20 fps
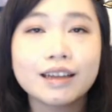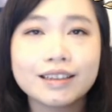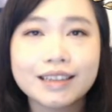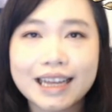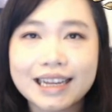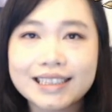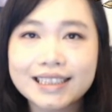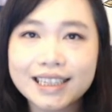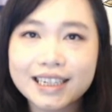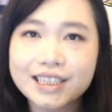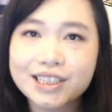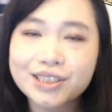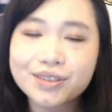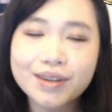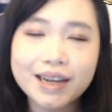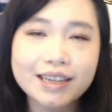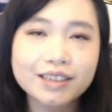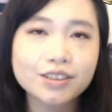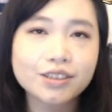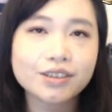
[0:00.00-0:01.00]
Lastly, do
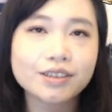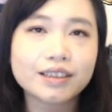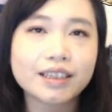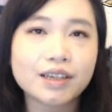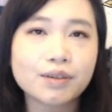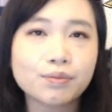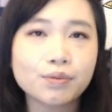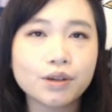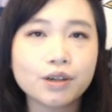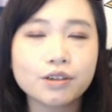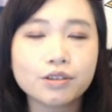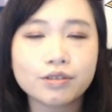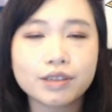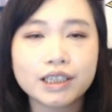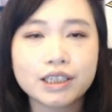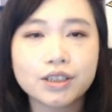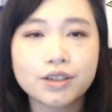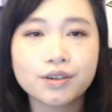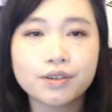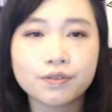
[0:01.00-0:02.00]
enter the Royal
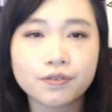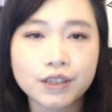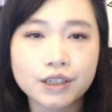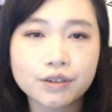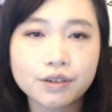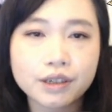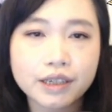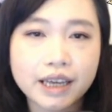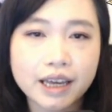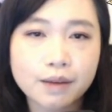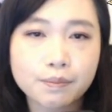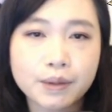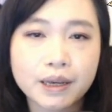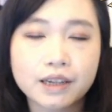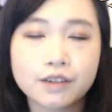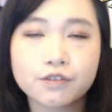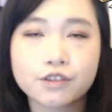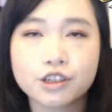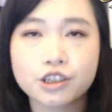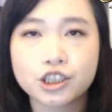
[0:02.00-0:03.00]
Creator viewer
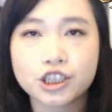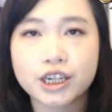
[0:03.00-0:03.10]
campaign for a